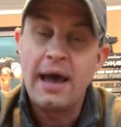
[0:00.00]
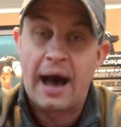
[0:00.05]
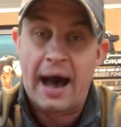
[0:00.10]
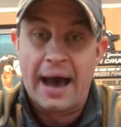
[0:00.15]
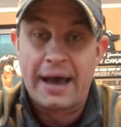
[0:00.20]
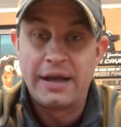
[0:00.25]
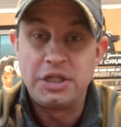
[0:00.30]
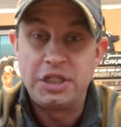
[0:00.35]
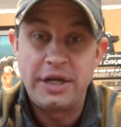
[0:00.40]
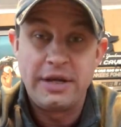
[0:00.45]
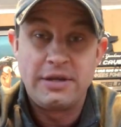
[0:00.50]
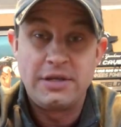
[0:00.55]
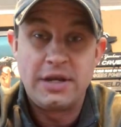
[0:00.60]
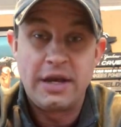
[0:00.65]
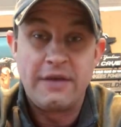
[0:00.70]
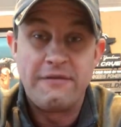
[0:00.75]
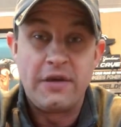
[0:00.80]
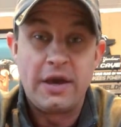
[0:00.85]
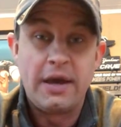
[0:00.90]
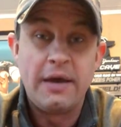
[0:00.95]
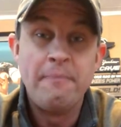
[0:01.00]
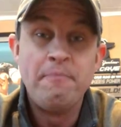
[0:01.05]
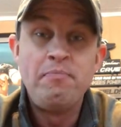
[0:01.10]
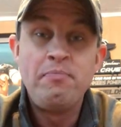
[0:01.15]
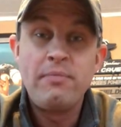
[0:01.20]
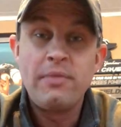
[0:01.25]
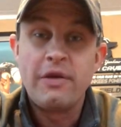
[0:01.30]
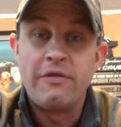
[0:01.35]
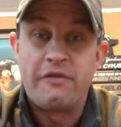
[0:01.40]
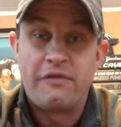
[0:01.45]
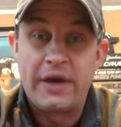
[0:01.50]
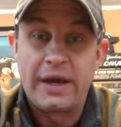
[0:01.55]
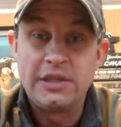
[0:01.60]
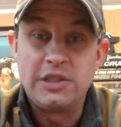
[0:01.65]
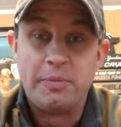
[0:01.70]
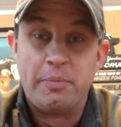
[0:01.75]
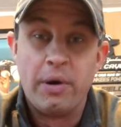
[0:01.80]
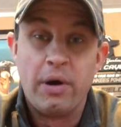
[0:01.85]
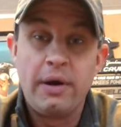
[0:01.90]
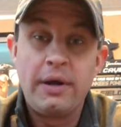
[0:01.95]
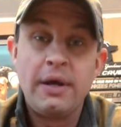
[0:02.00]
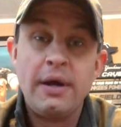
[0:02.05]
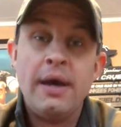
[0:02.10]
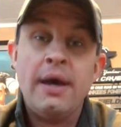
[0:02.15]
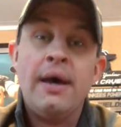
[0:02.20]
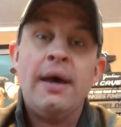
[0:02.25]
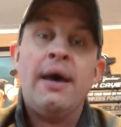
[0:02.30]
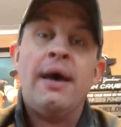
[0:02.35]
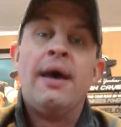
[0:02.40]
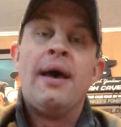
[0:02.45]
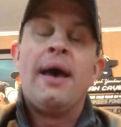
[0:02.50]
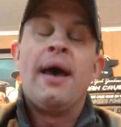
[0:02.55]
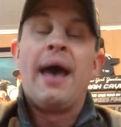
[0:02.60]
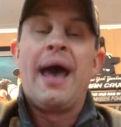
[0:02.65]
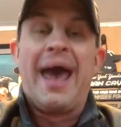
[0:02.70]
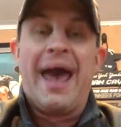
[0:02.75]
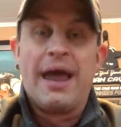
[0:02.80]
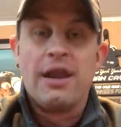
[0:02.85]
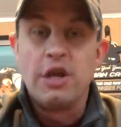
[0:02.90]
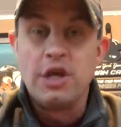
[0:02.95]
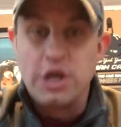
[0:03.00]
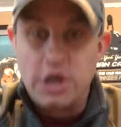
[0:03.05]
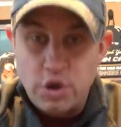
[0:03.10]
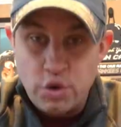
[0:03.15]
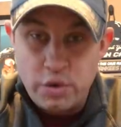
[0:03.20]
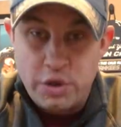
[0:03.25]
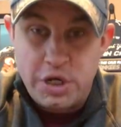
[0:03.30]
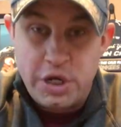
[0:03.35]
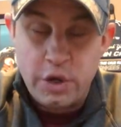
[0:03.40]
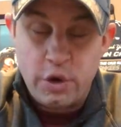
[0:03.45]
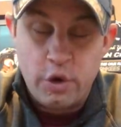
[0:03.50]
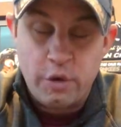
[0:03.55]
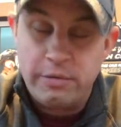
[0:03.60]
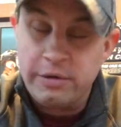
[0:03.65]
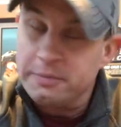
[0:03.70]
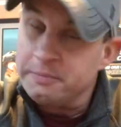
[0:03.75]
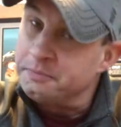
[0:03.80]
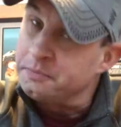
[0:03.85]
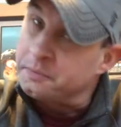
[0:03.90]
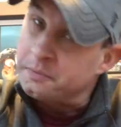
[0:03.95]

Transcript: IGTV, Facebook, and YouTube.